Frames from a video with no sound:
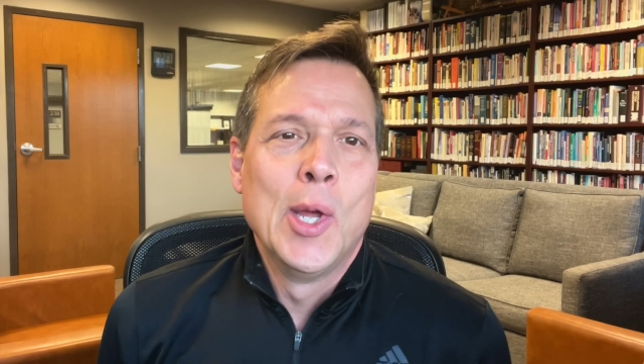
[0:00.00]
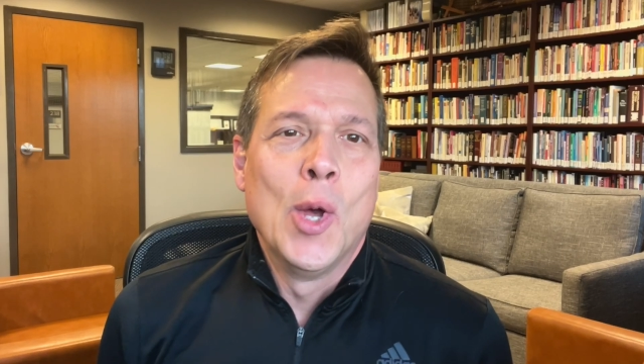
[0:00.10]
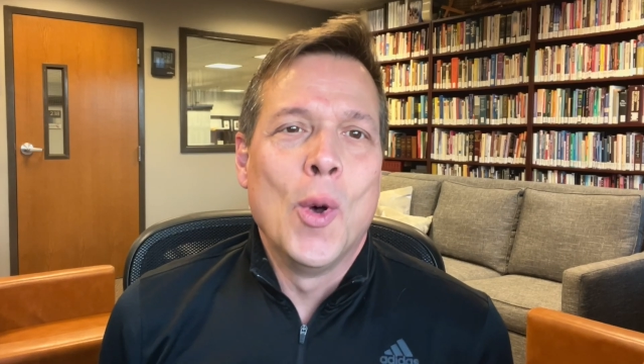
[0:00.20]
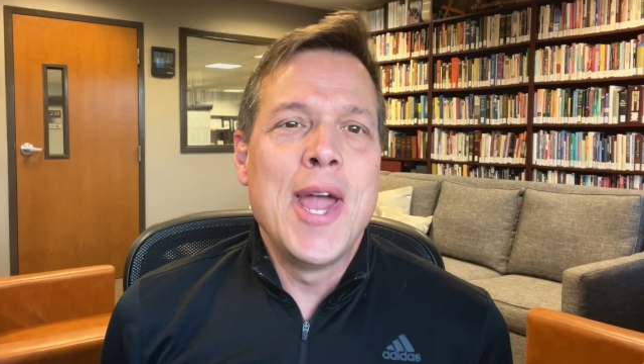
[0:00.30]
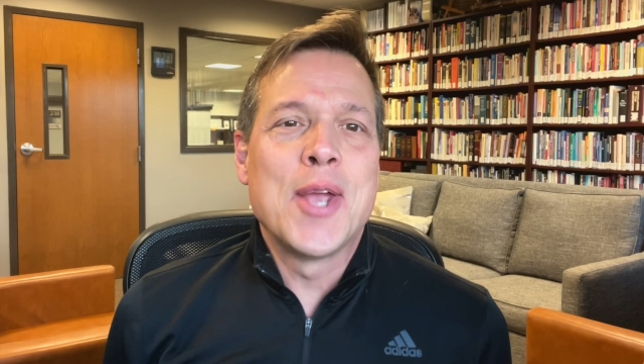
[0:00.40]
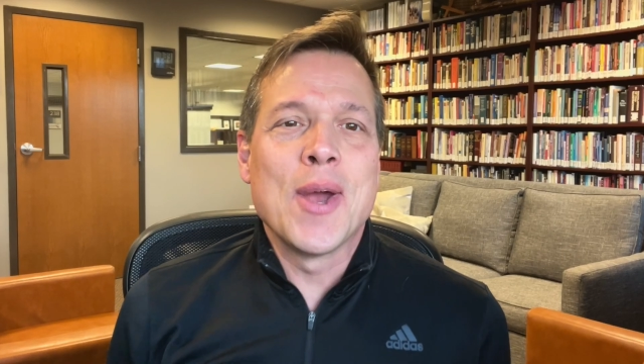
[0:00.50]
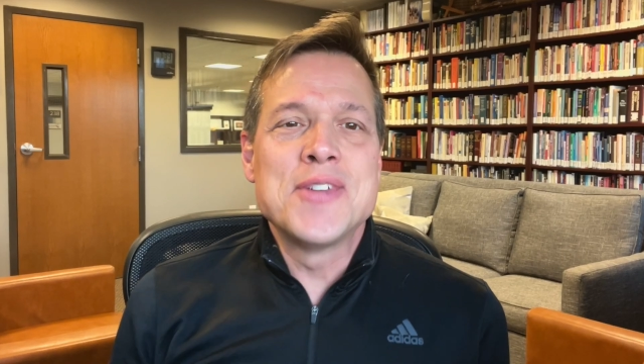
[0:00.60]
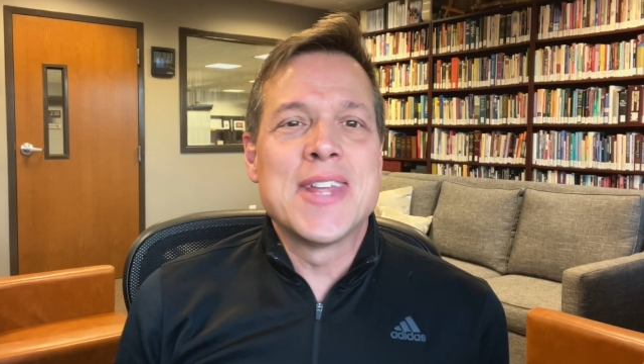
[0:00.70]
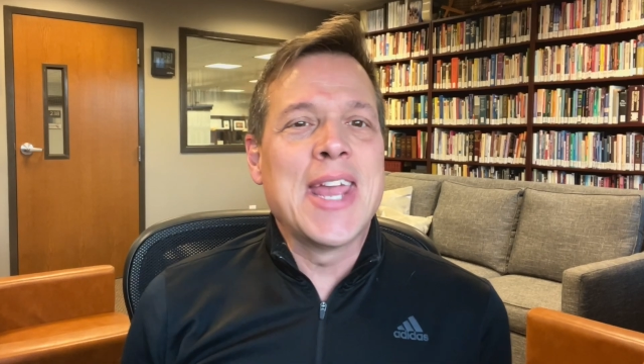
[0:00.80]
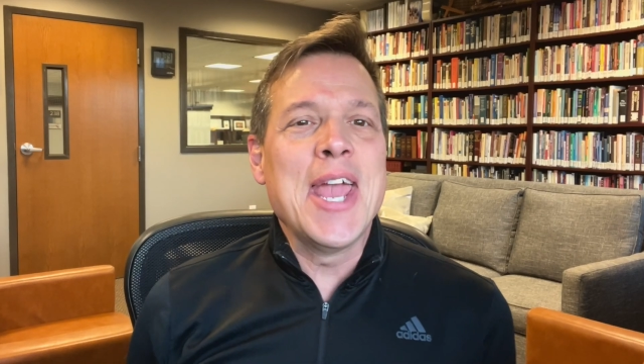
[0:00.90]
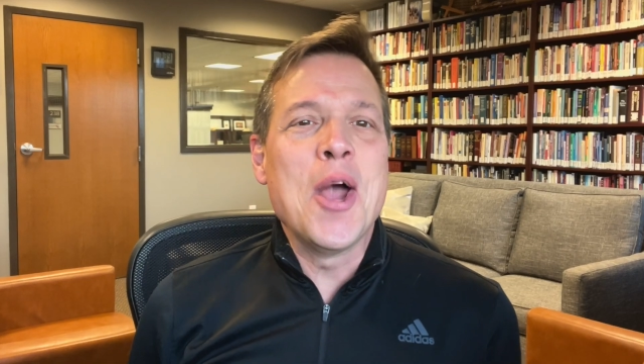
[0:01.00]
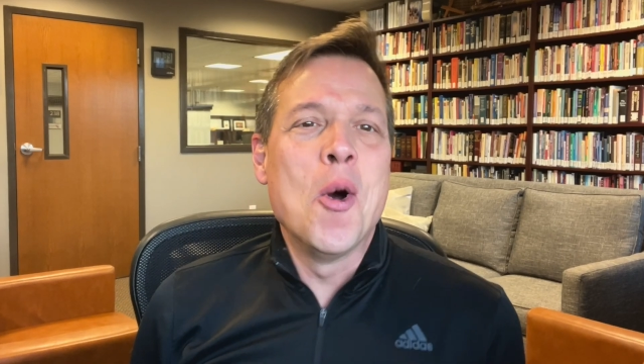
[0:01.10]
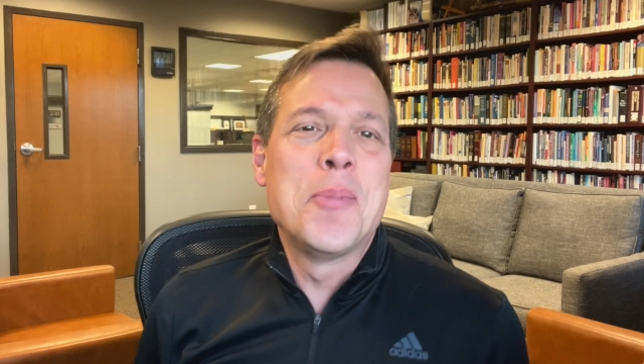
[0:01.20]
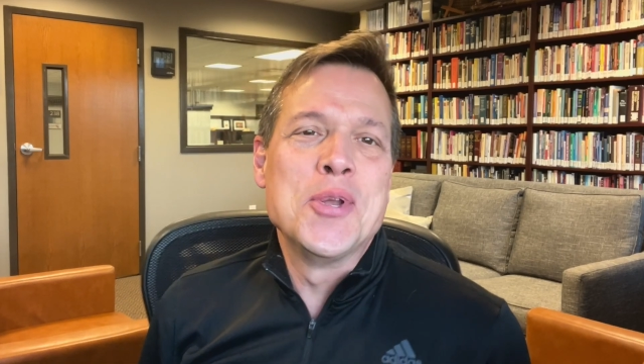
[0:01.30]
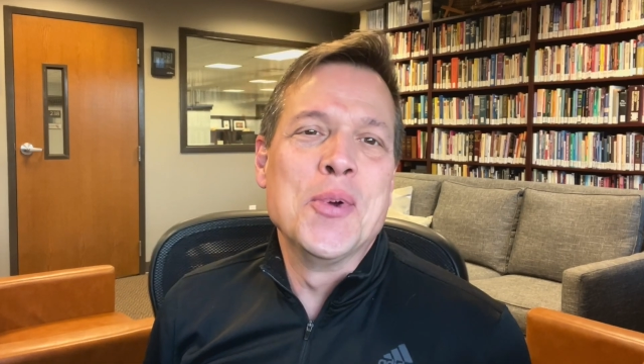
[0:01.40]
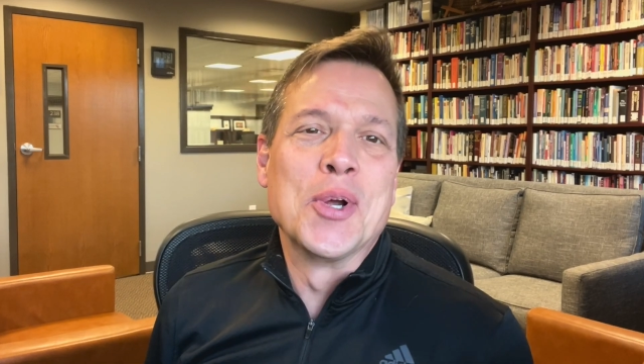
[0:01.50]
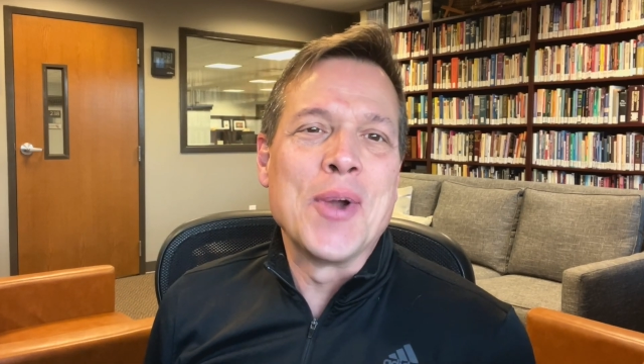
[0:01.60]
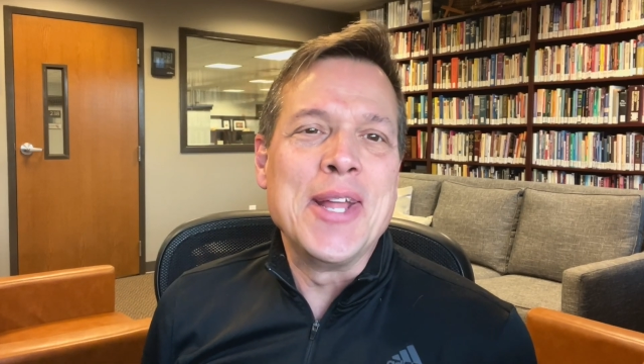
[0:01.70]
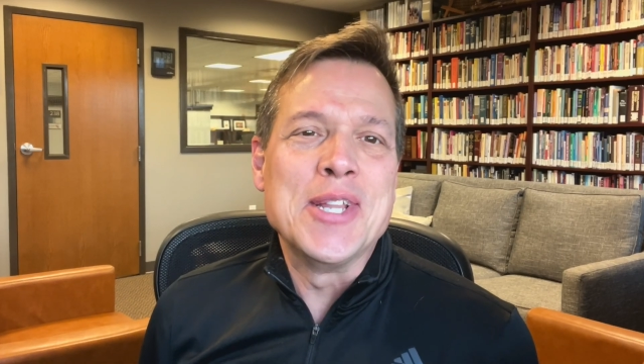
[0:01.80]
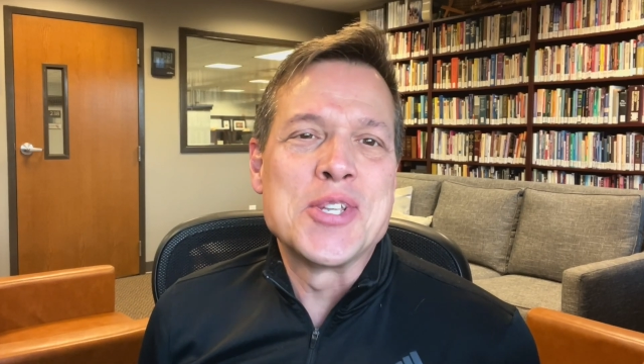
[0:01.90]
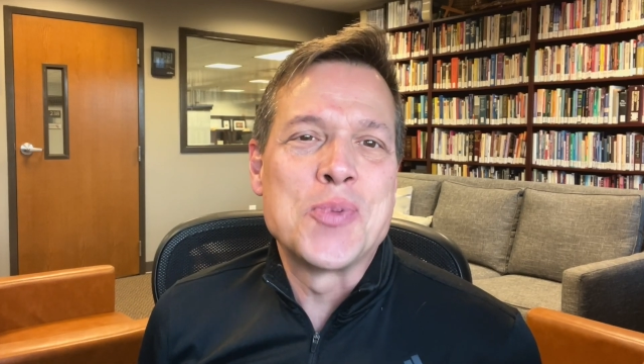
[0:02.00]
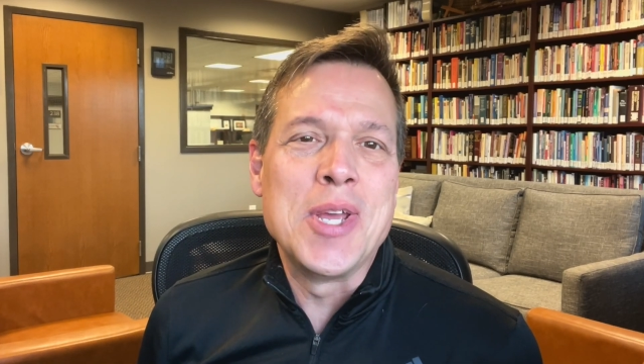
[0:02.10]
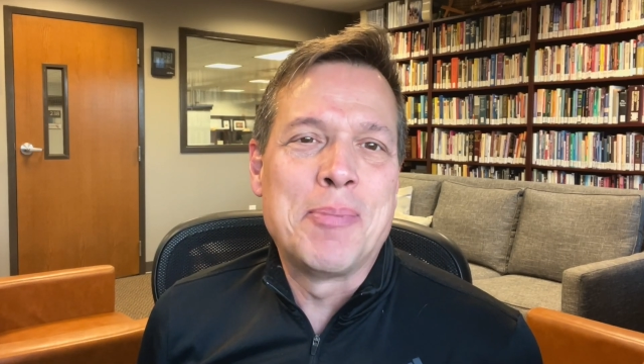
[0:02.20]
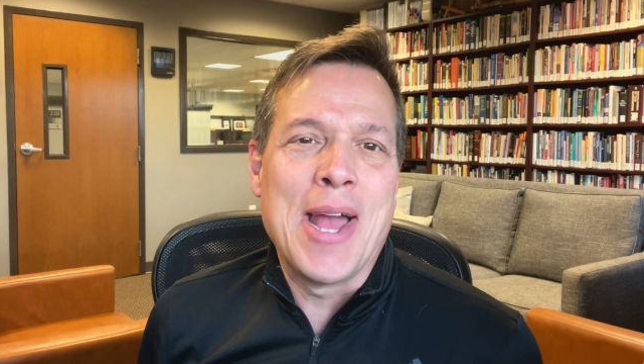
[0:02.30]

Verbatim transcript: Well, hey, Christ the King, I hope you're doing great this week.